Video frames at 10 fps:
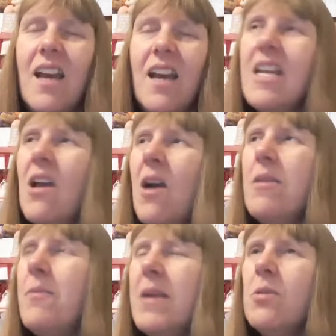You know,
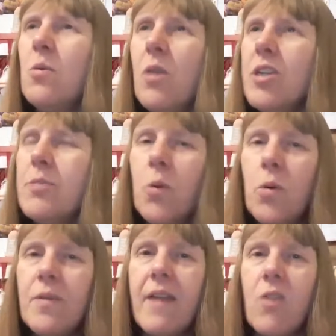and the people that watch
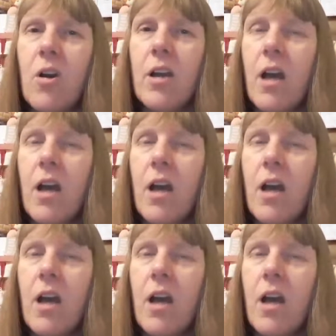porn, they've got,